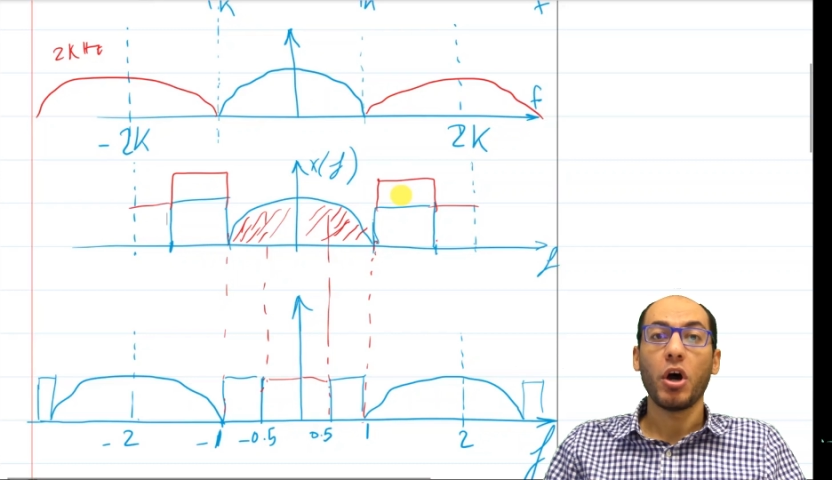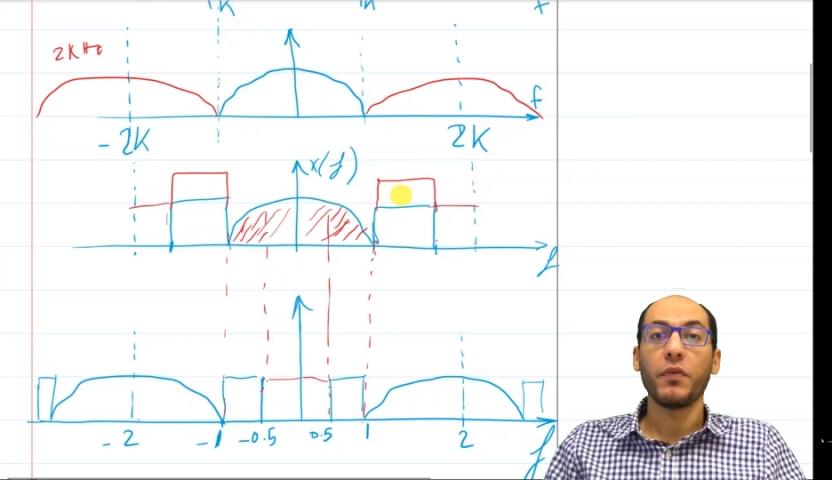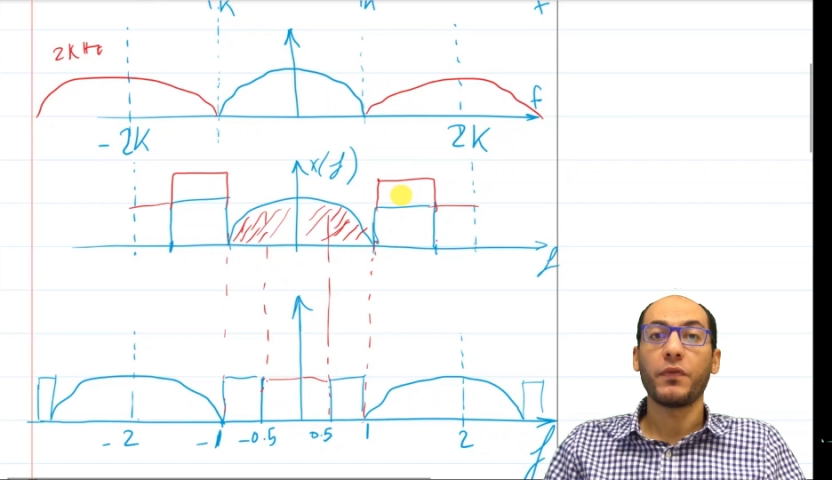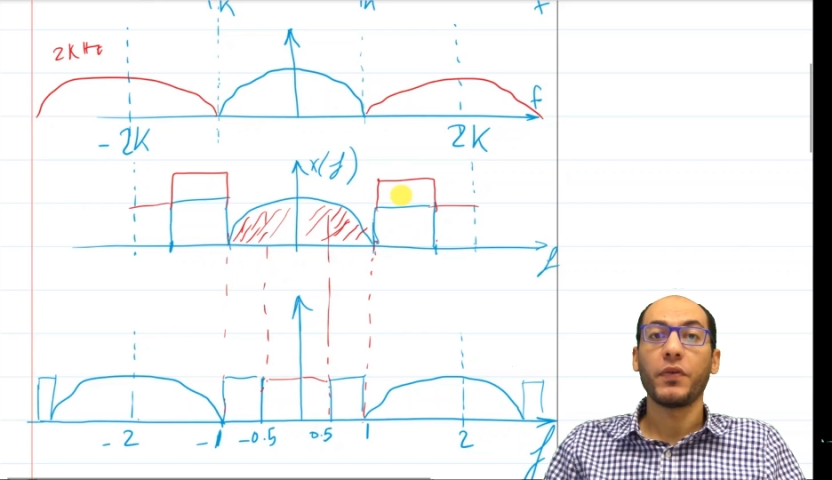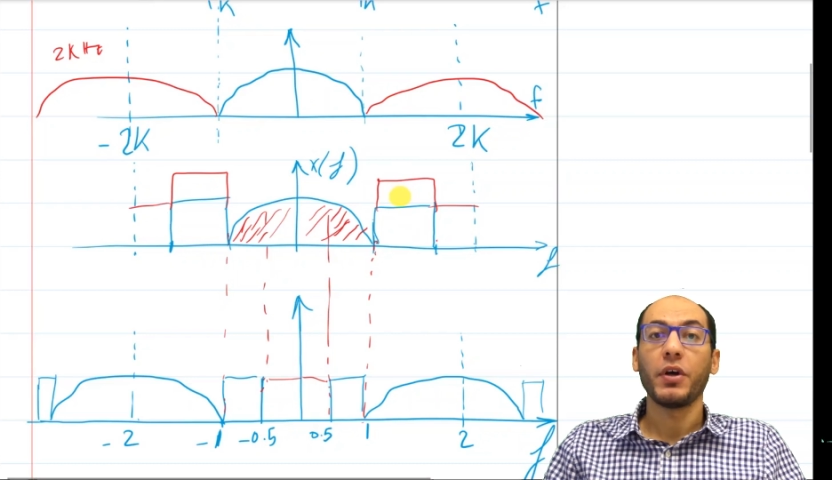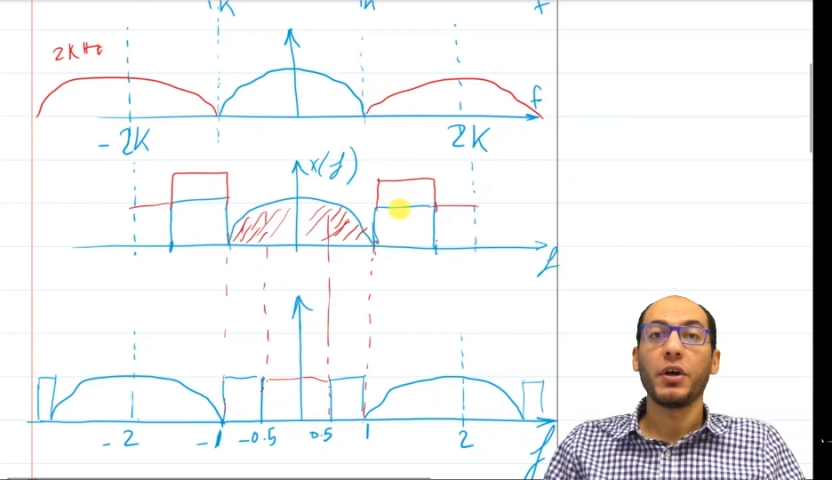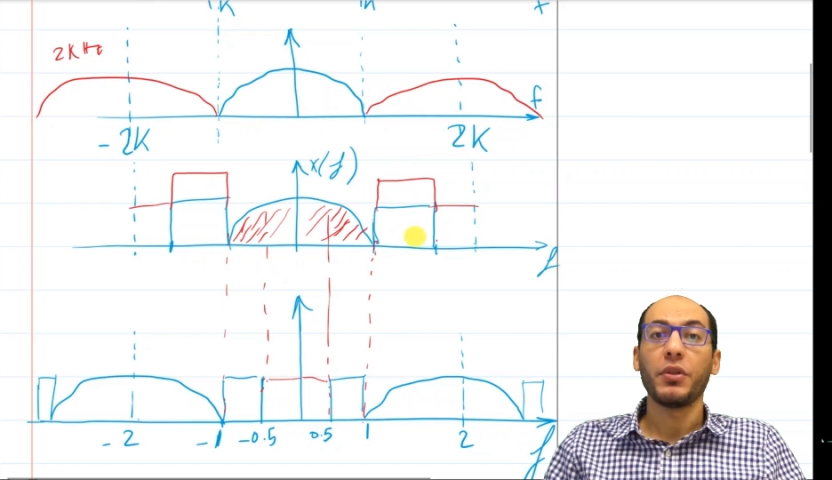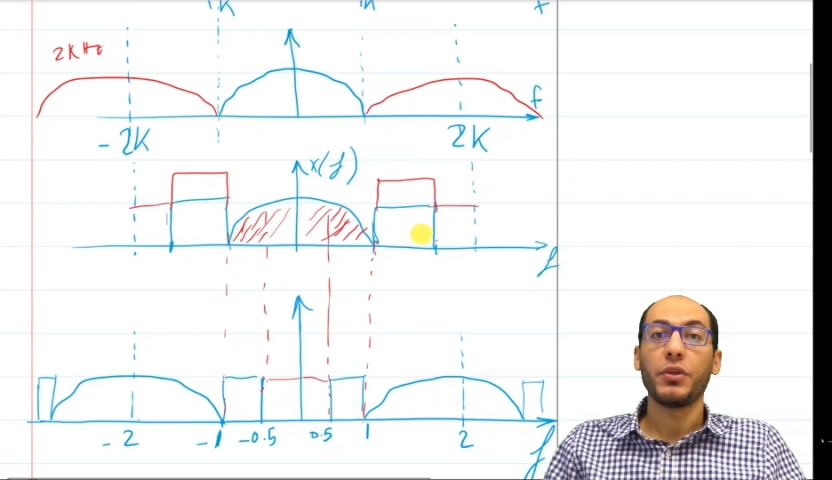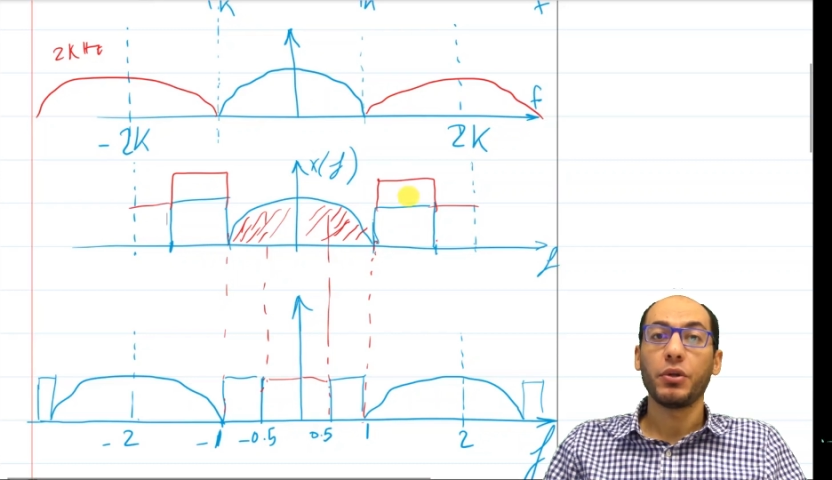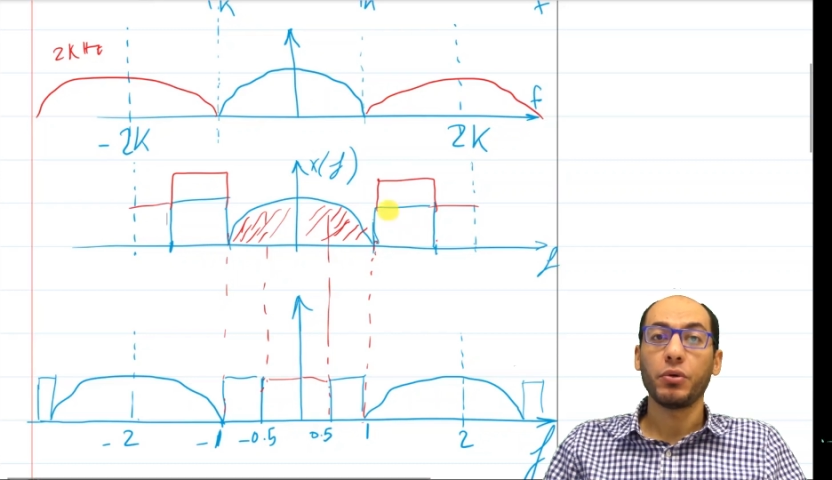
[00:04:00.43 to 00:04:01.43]
of
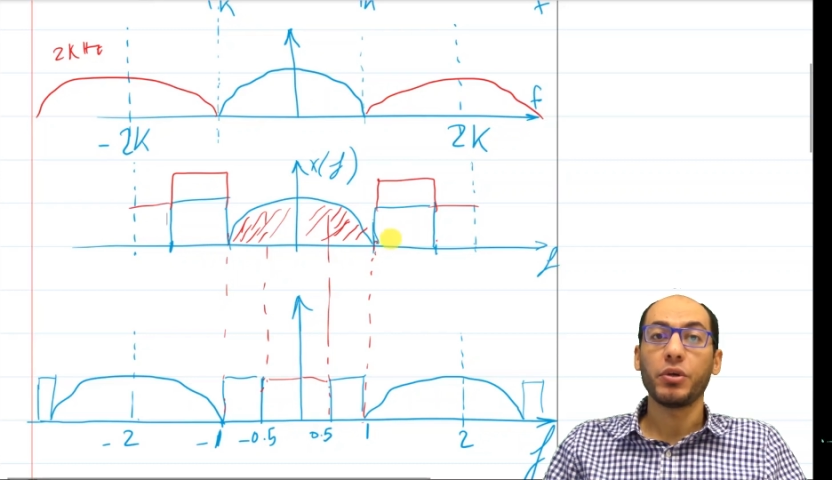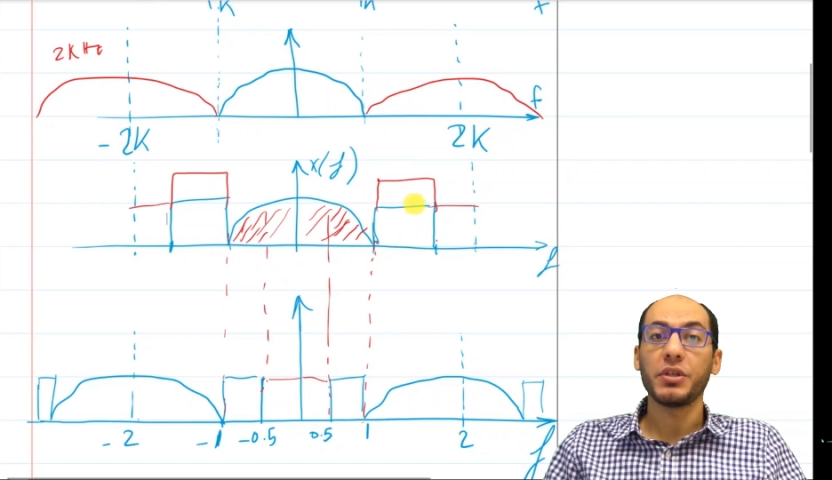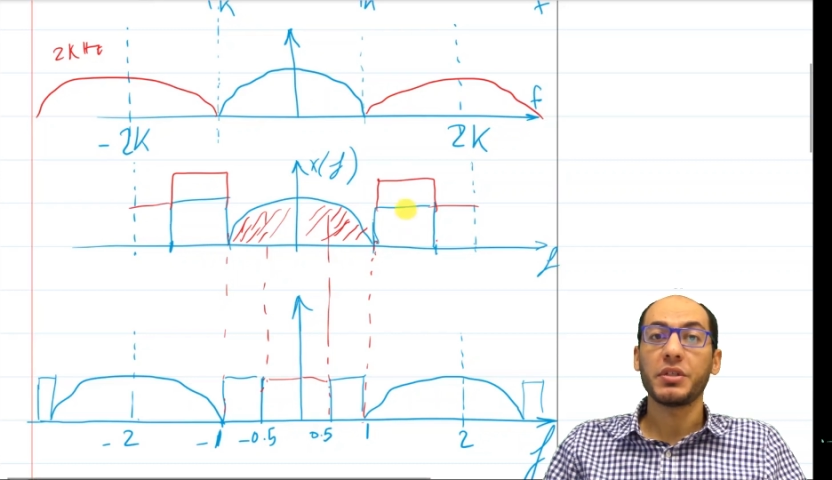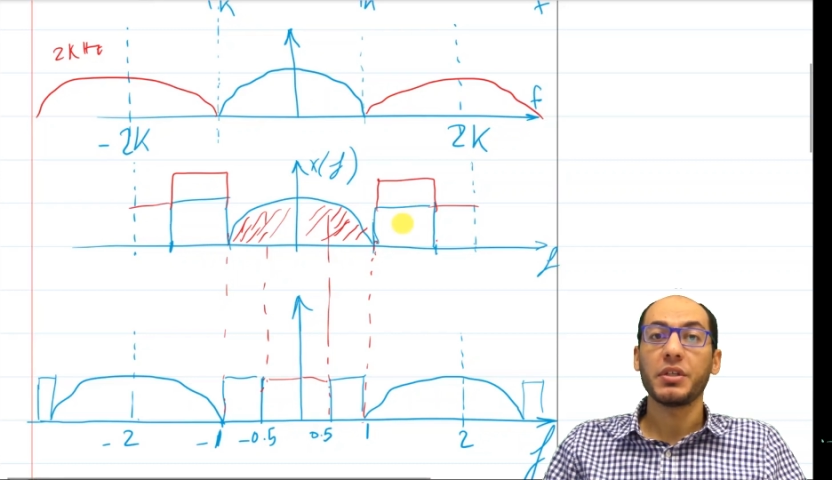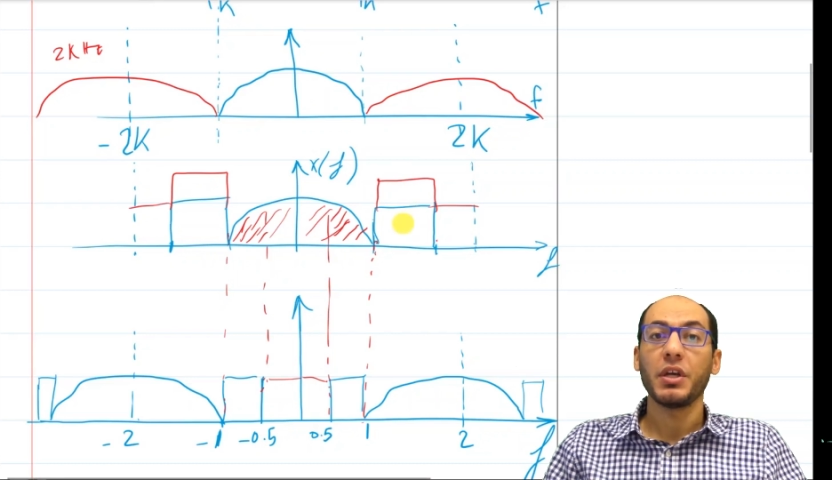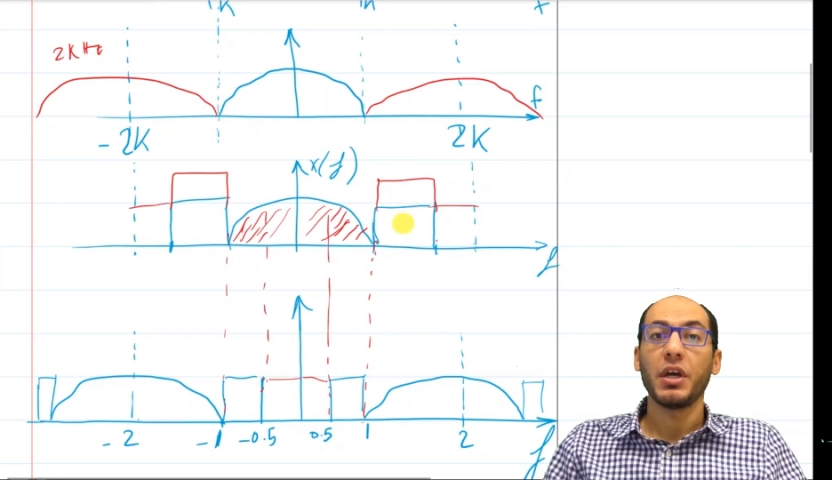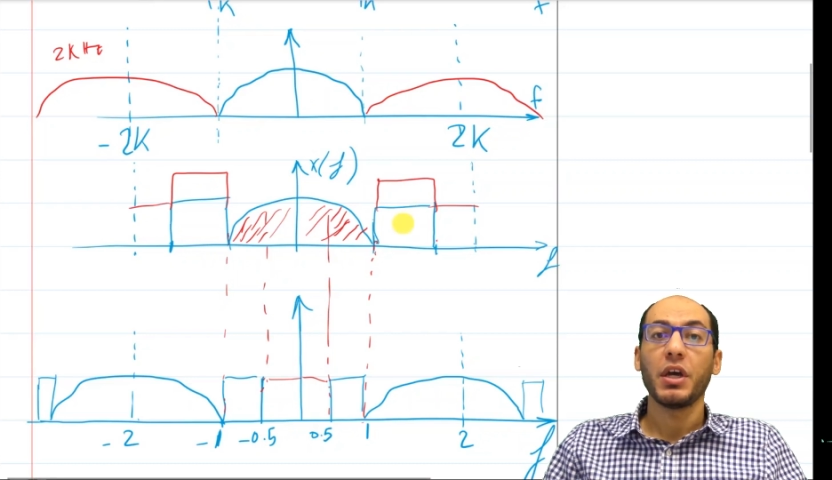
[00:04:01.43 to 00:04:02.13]
the noise